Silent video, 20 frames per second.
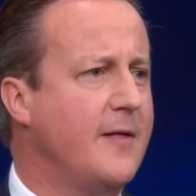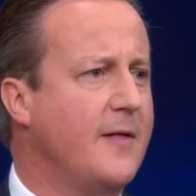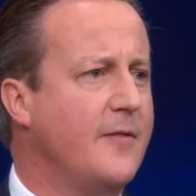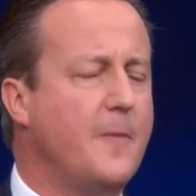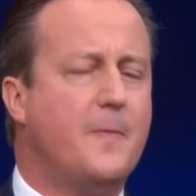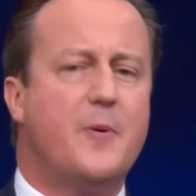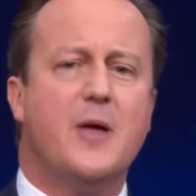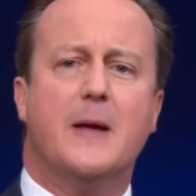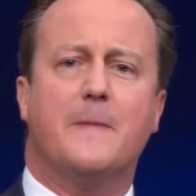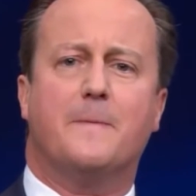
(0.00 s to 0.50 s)

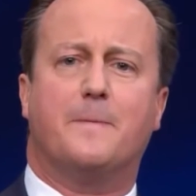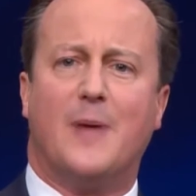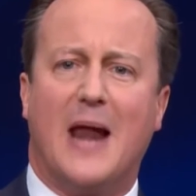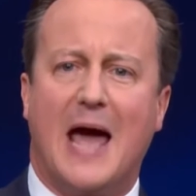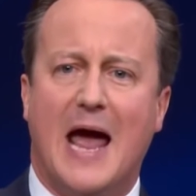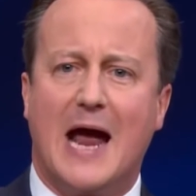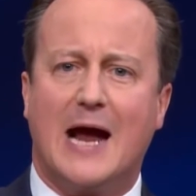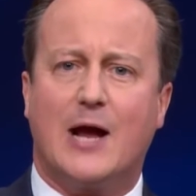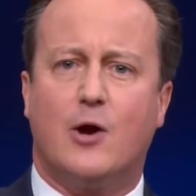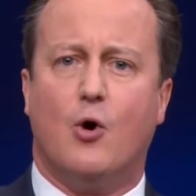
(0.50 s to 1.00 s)
that being
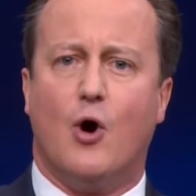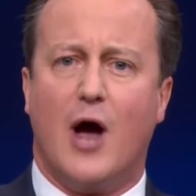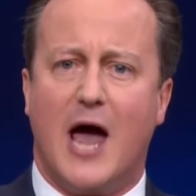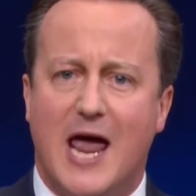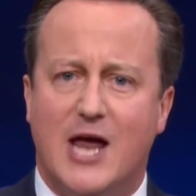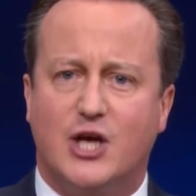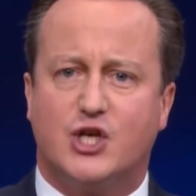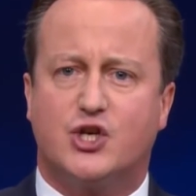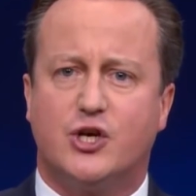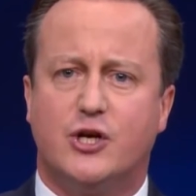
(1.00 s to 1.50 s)
black or
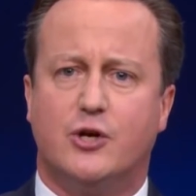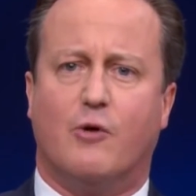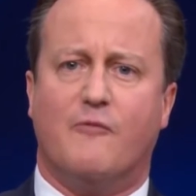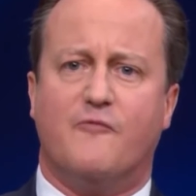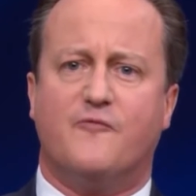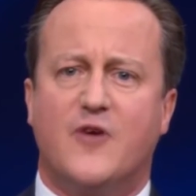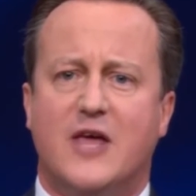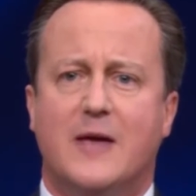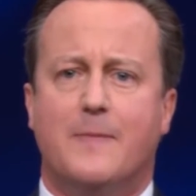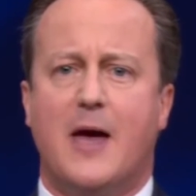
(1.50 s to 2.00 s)
Asian or
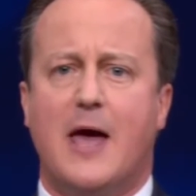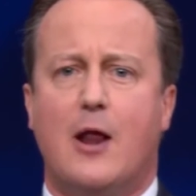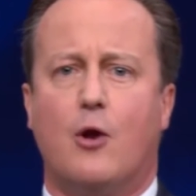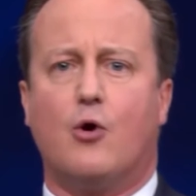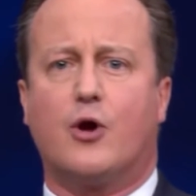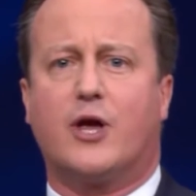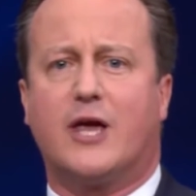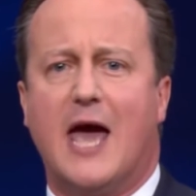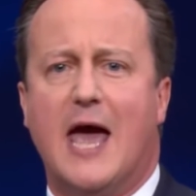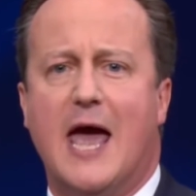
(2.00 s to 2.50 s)
female
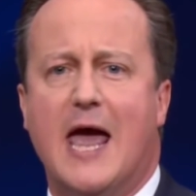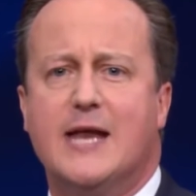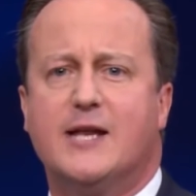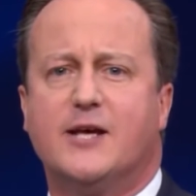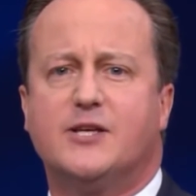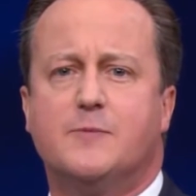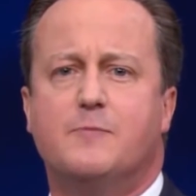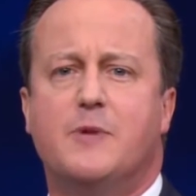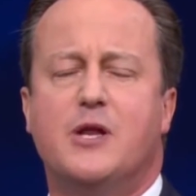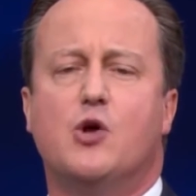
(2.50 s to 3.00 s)
or gay
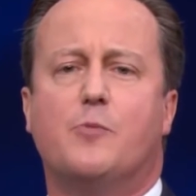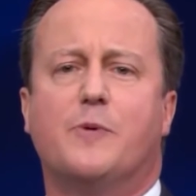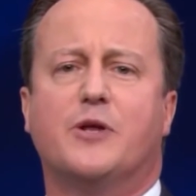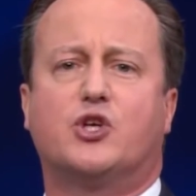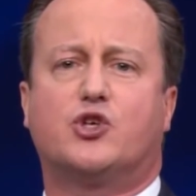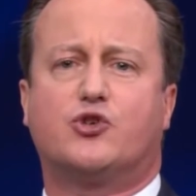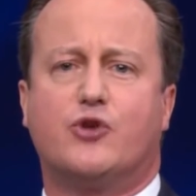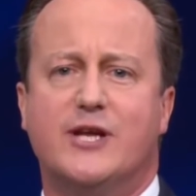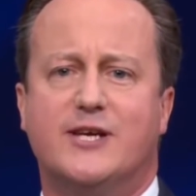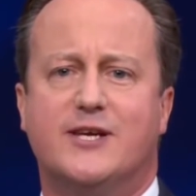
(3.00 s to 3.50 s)
doesn't mean you'll be
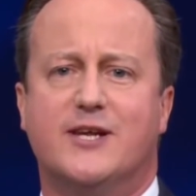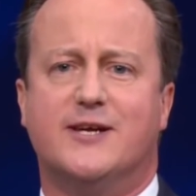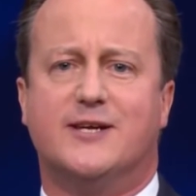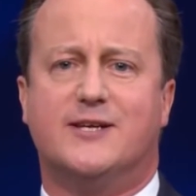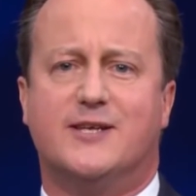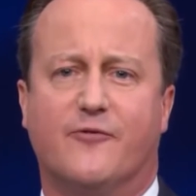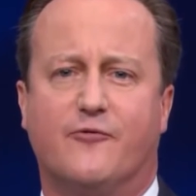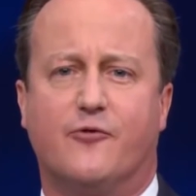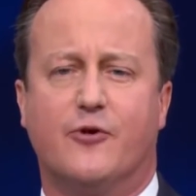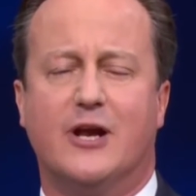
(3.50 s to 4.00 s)

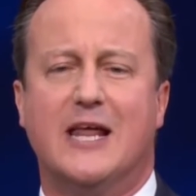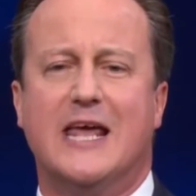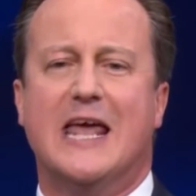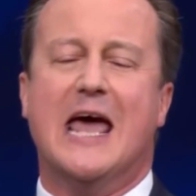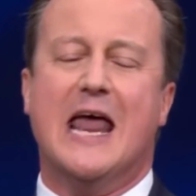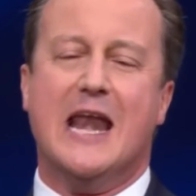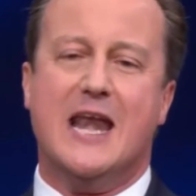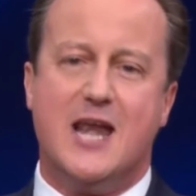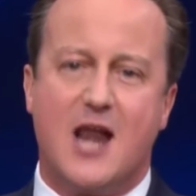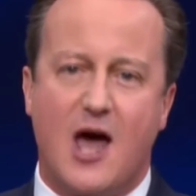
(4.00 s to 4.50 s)
treated differently.
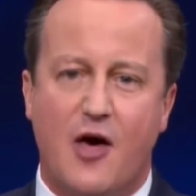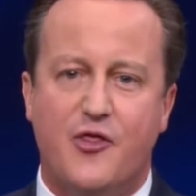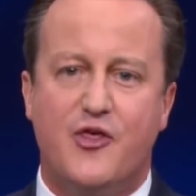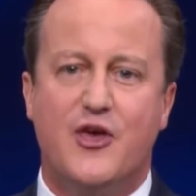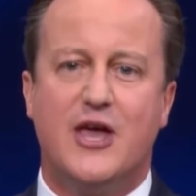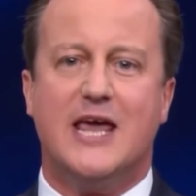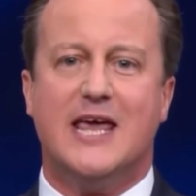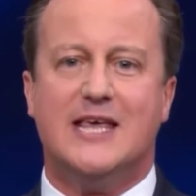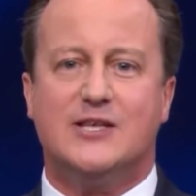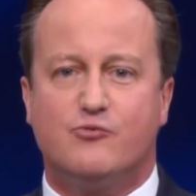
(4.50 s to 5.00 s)

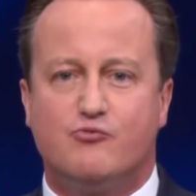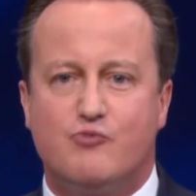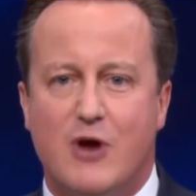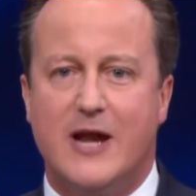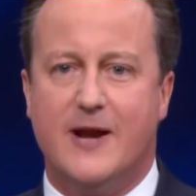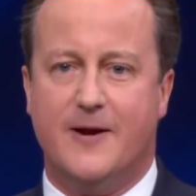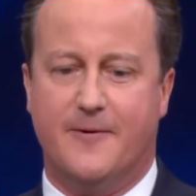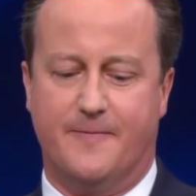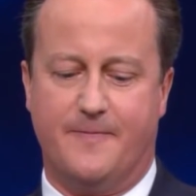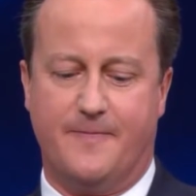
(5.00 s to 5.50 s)
Nothing is
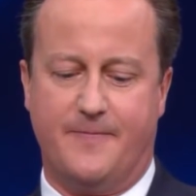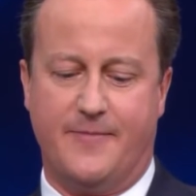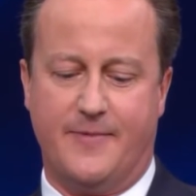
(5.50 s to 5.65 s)
written.